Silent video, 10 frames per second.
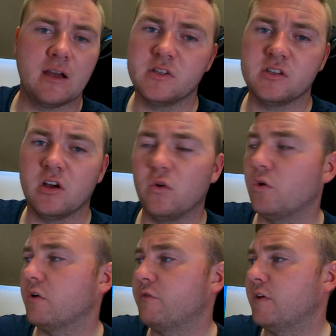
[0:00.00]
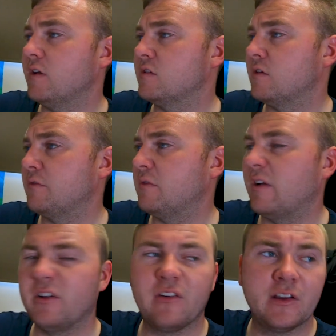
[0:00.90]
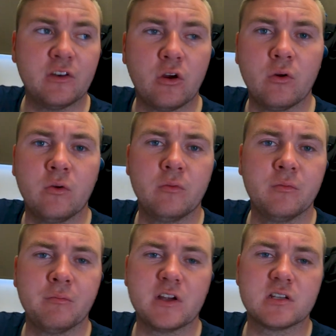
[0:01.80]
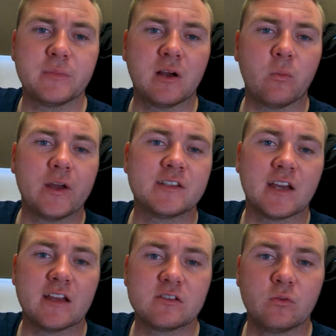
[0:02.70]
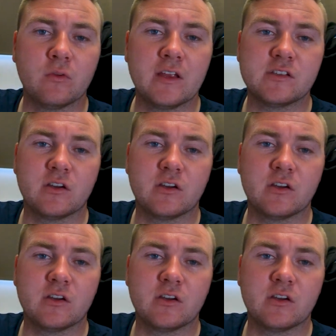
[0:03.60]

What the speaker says: That's a whole lot of things. I don't really know much about wastegates and all that,